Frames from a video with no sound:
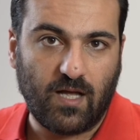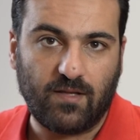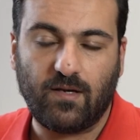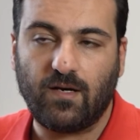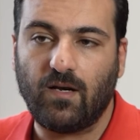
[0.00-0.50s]

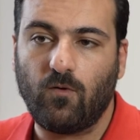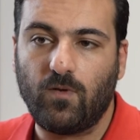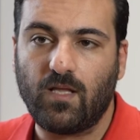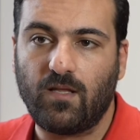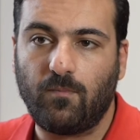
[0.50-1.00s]

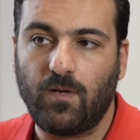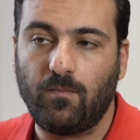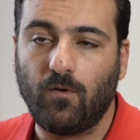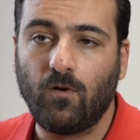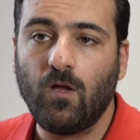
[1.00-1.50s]
other
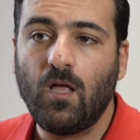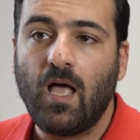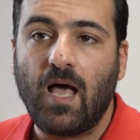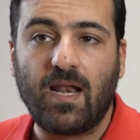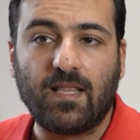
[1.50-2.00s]
people.
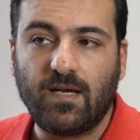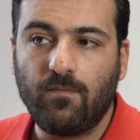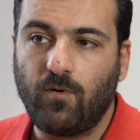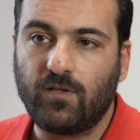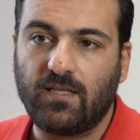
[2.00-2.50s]
Another
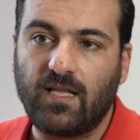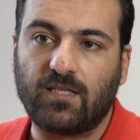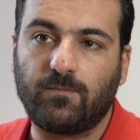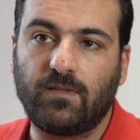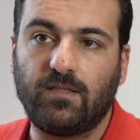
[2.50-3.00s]
important
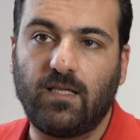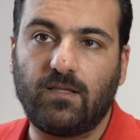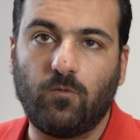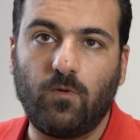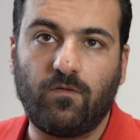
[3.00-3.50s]
aspect
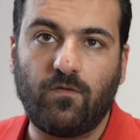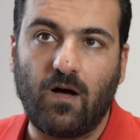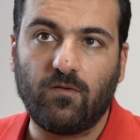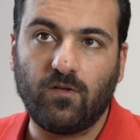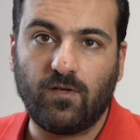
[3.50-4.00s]
that we
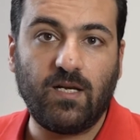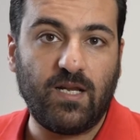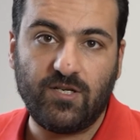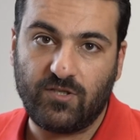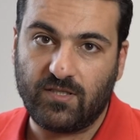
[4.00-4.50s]
found really
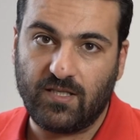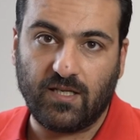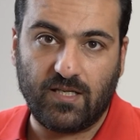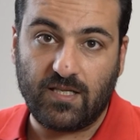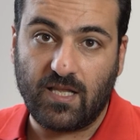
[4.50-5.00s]
interesting
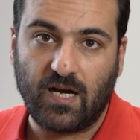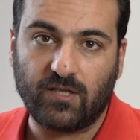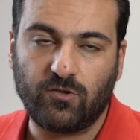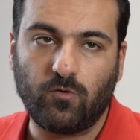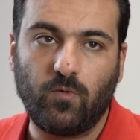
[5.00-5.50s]
in interaction